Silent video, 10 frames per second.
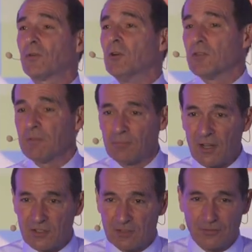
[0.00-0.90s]
through the
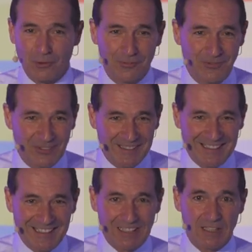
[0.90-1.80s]
wretched form filling
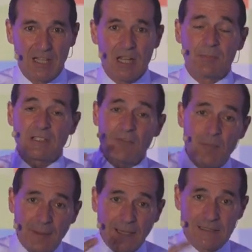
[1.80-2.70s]
it in, but I've
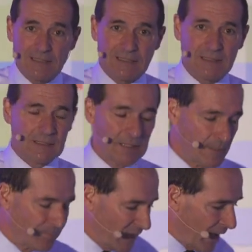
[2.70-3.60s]
abandoned it.
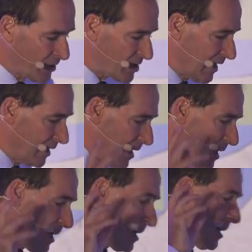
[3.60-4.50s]
Actually,
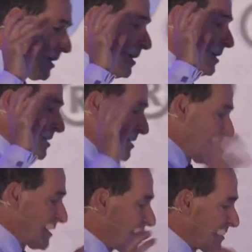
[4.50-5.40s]

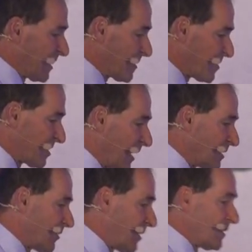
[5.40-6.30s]

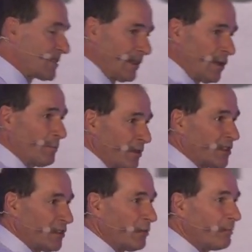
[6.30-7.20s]
66% of things that you
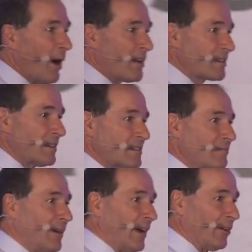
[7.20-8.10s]
put in your basket
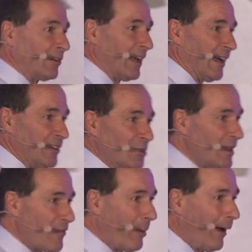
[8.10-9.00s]
to buy online, you
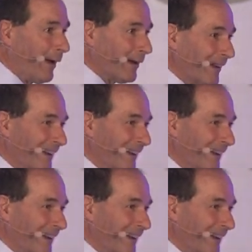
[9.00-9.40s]
never buy.